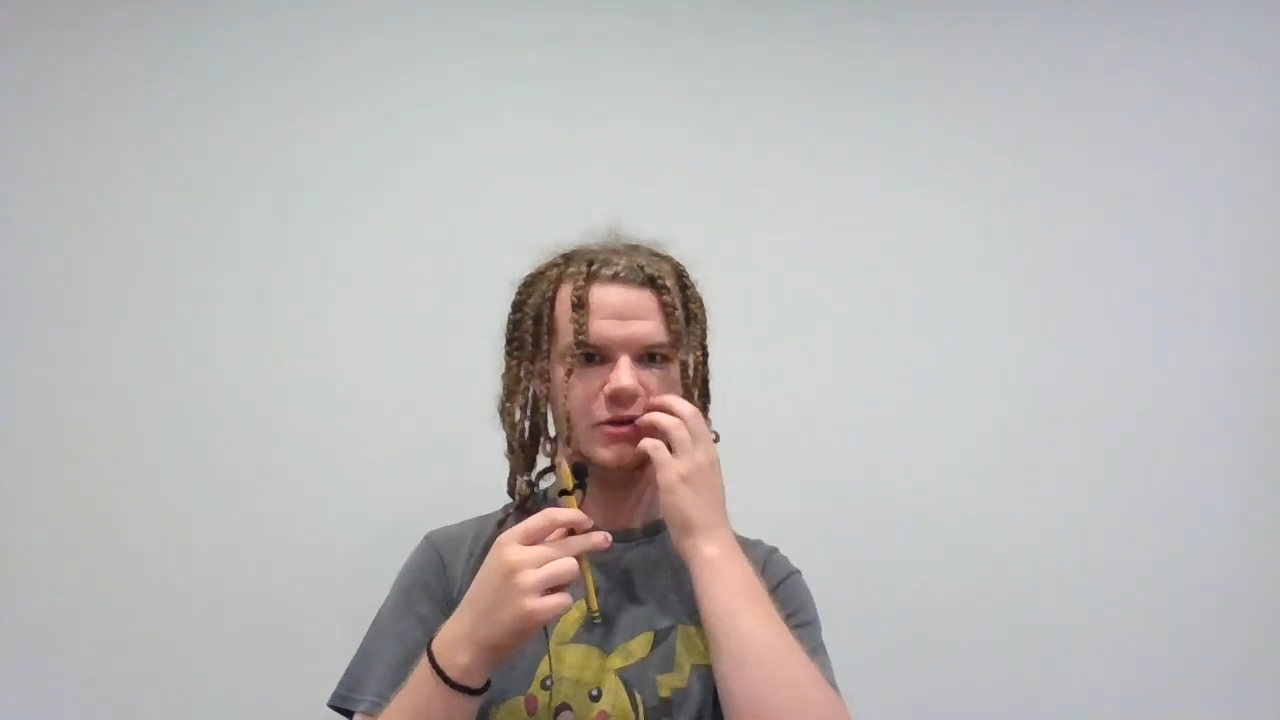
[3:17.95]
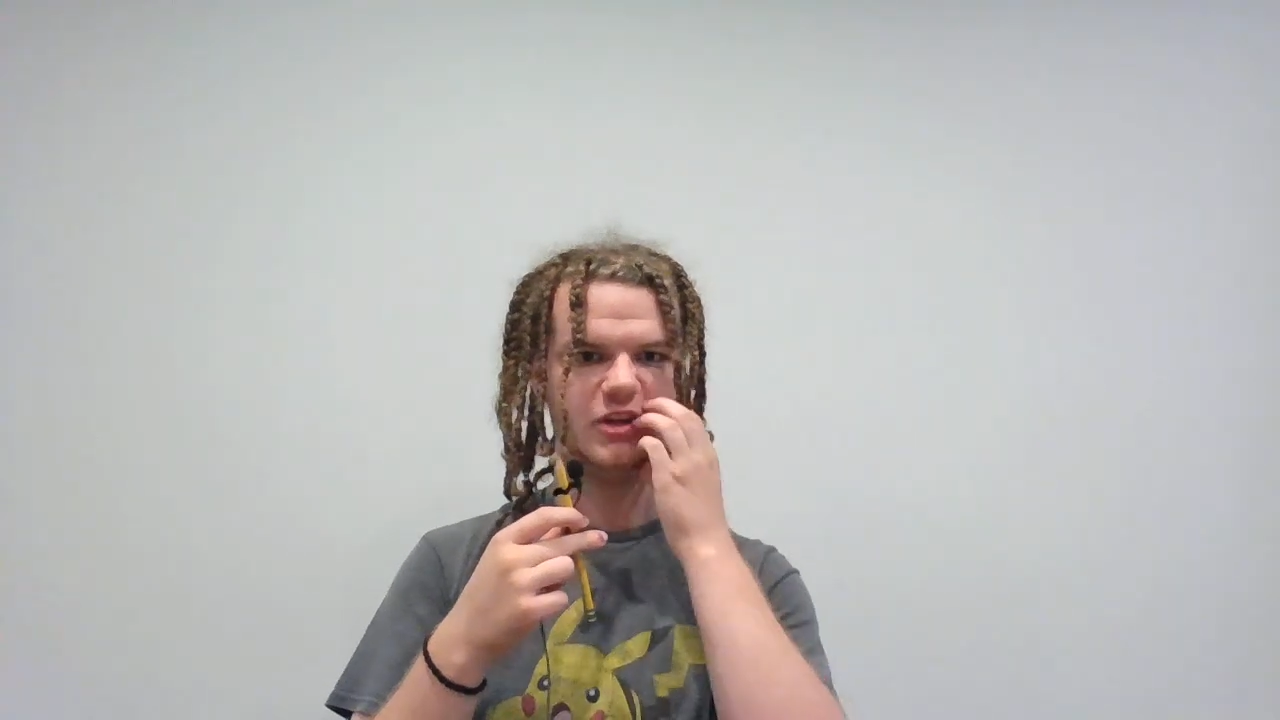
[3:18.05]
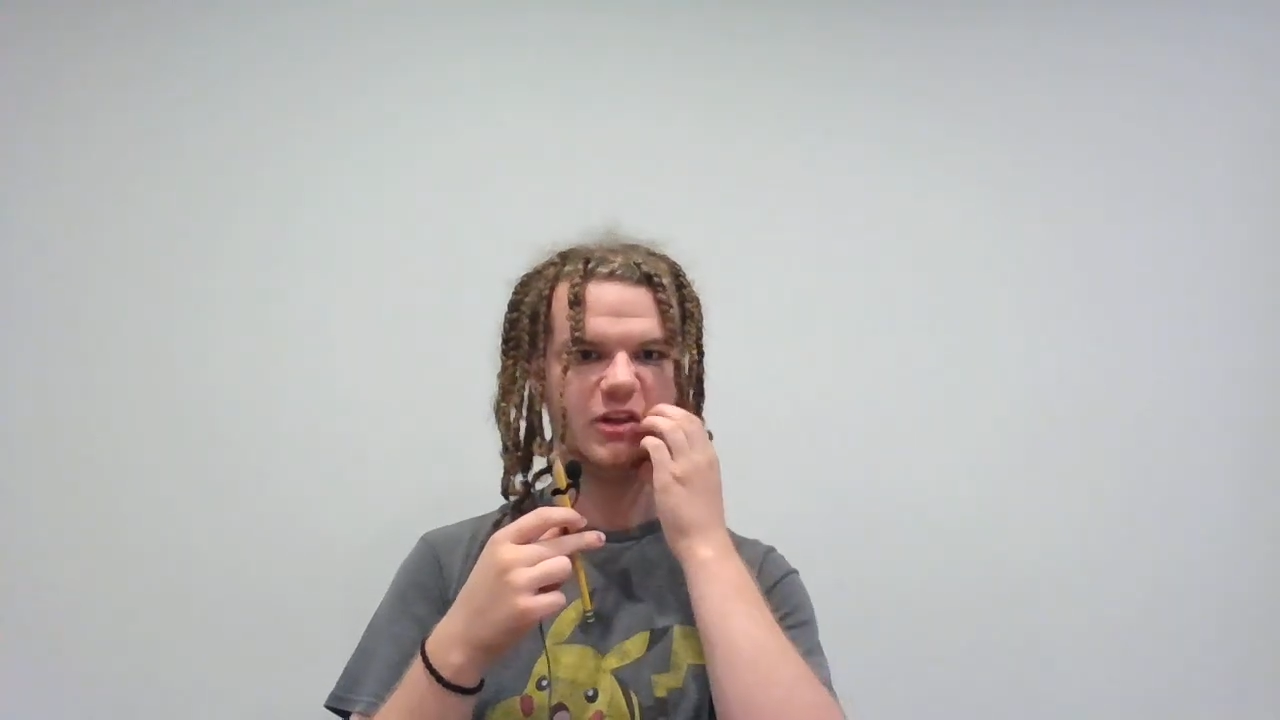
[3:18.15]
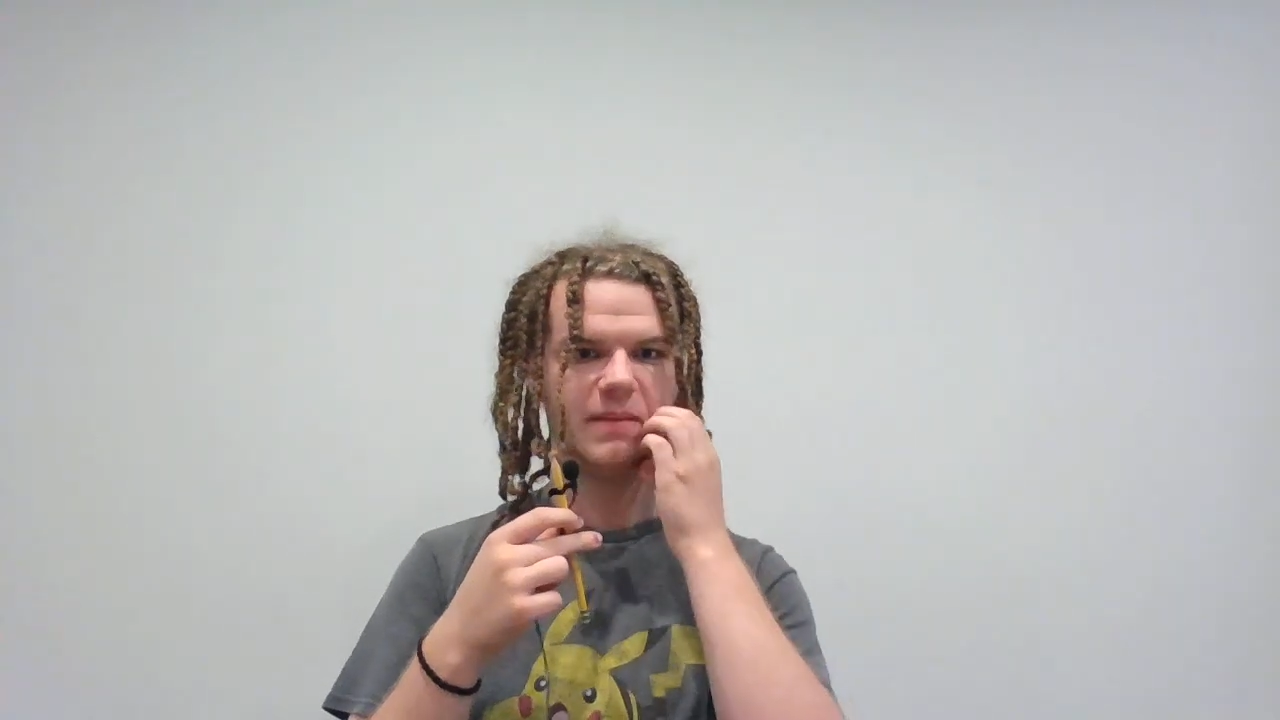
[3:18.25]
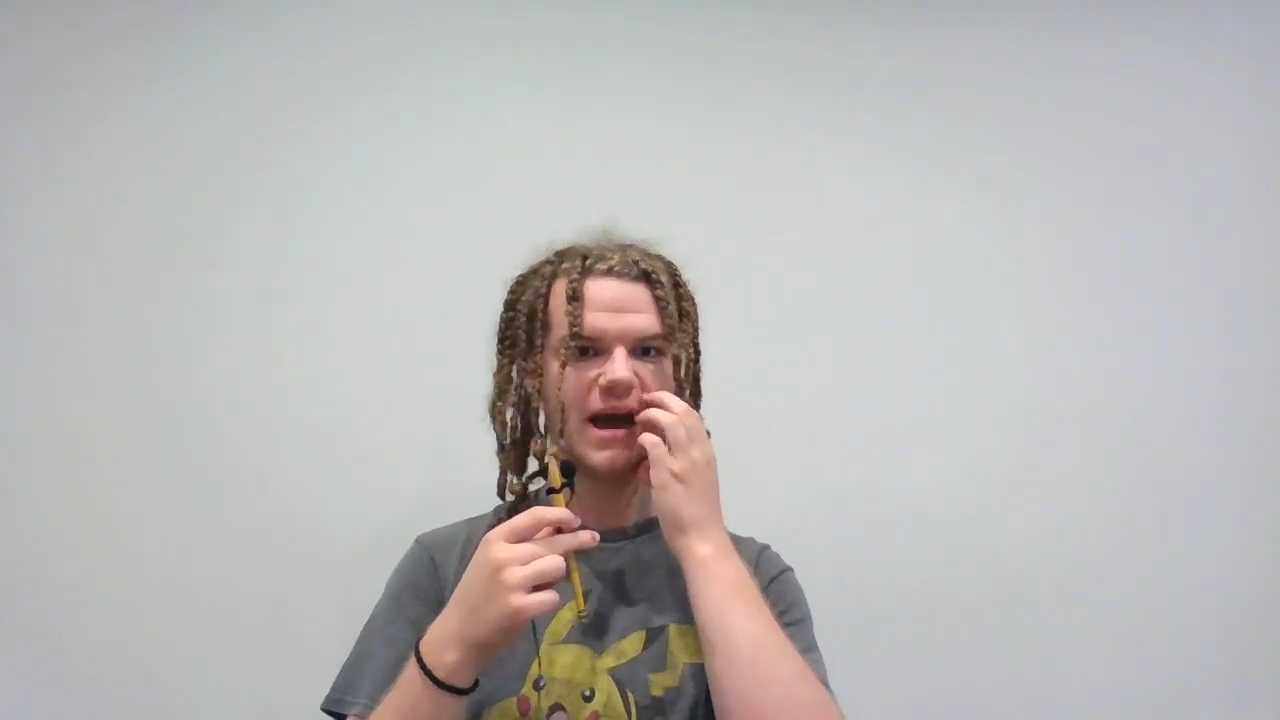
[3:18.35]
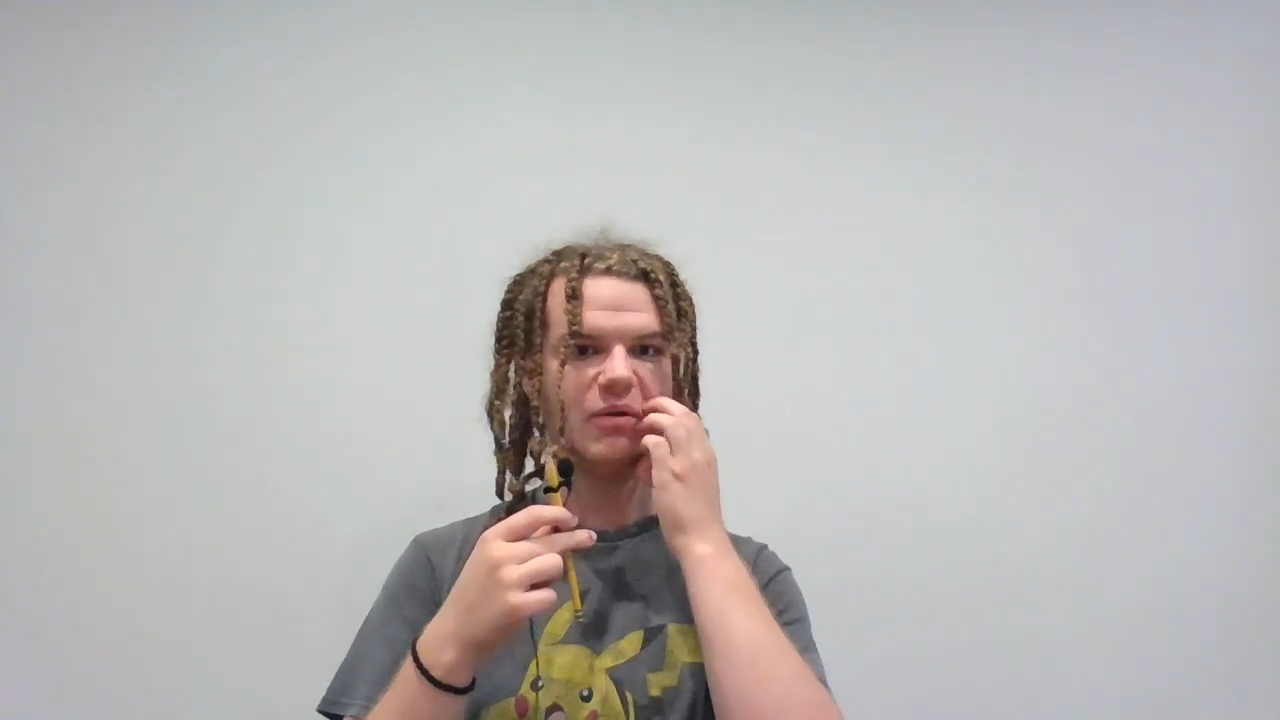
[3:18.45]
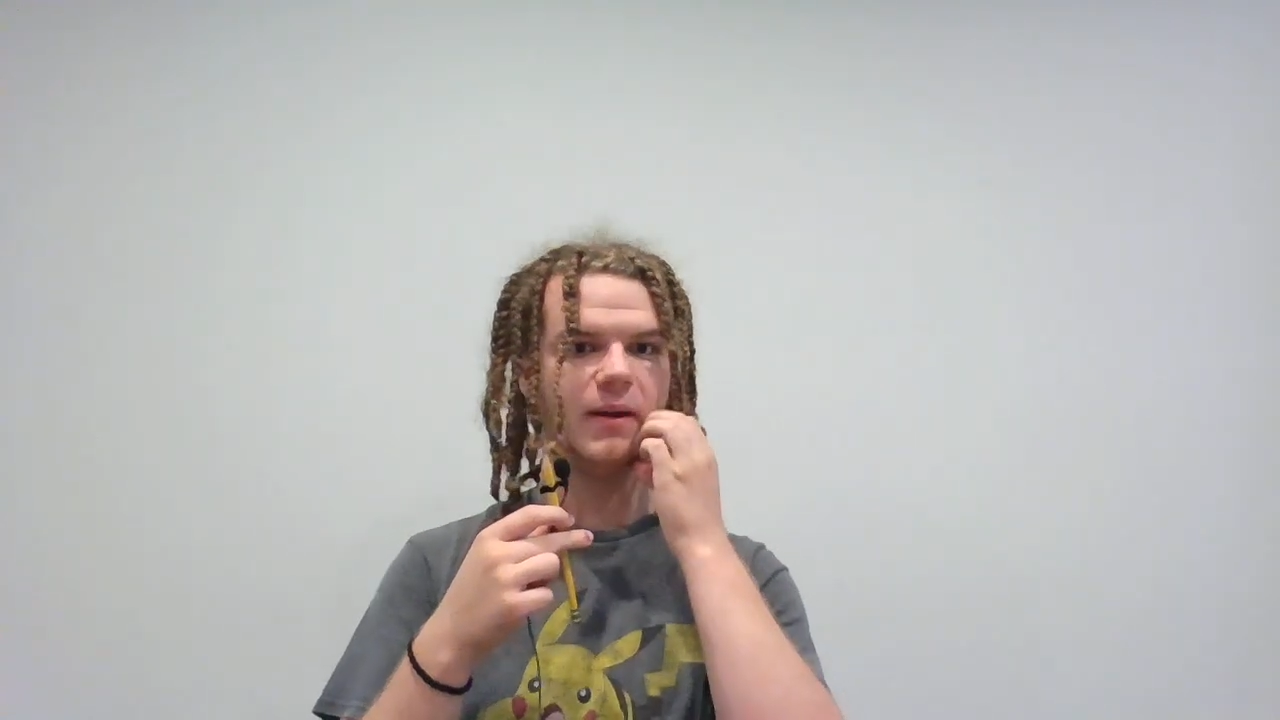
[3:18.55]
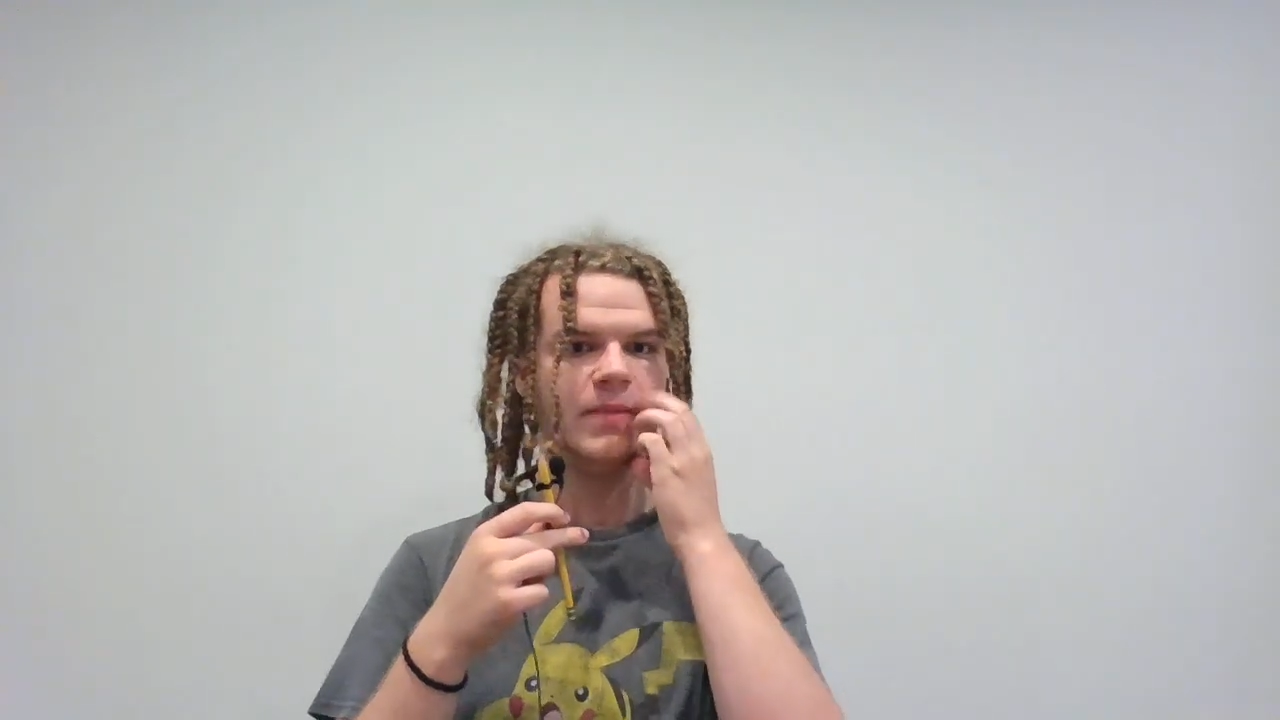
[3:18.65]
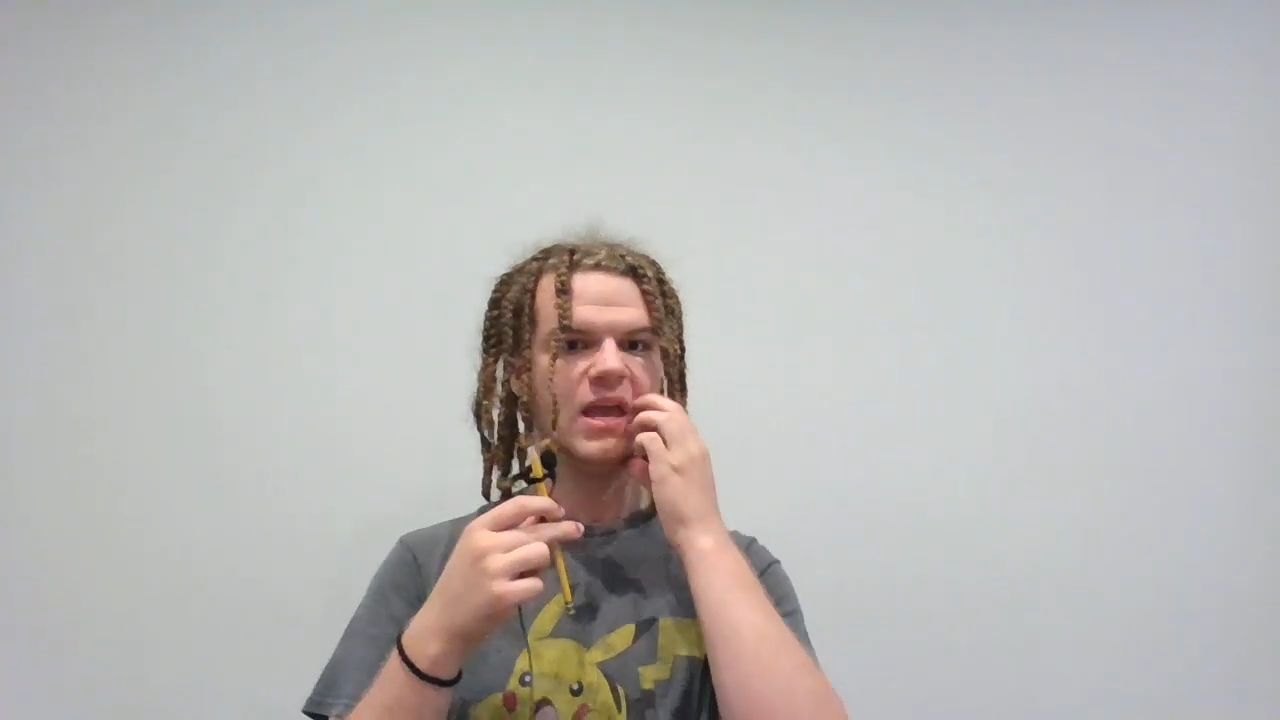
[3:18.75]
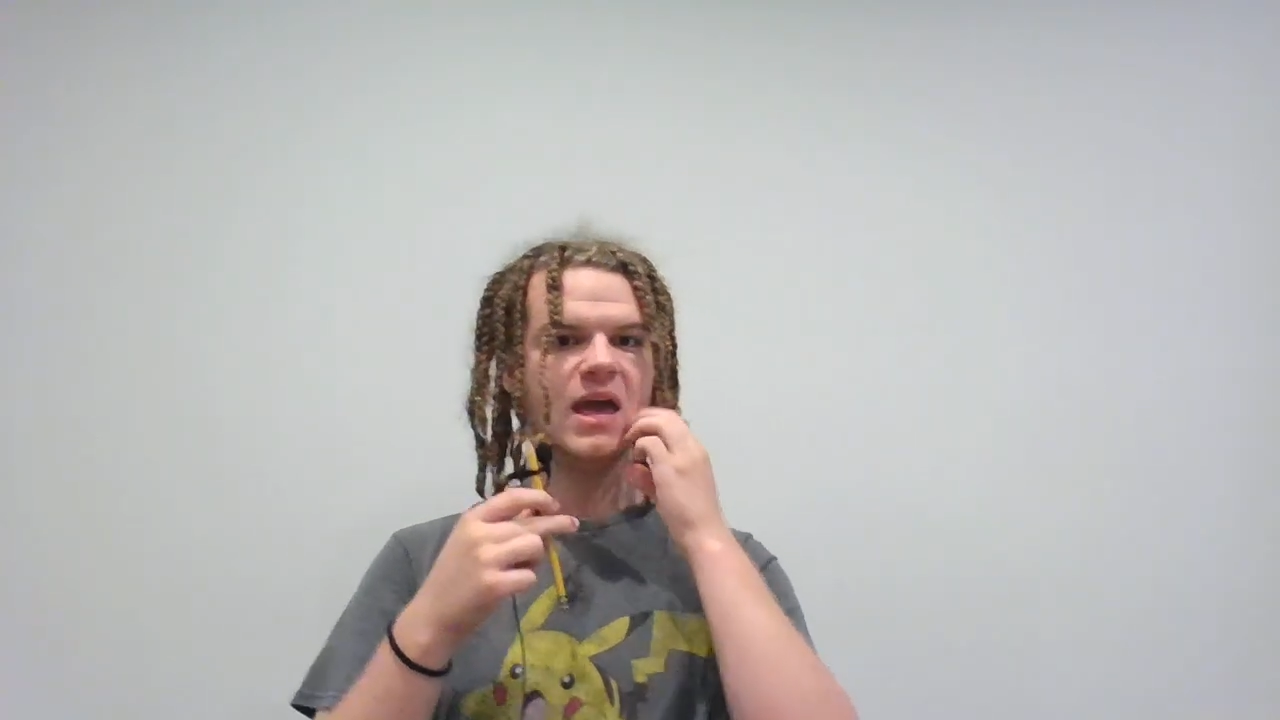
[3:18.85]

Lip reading: nuclear power.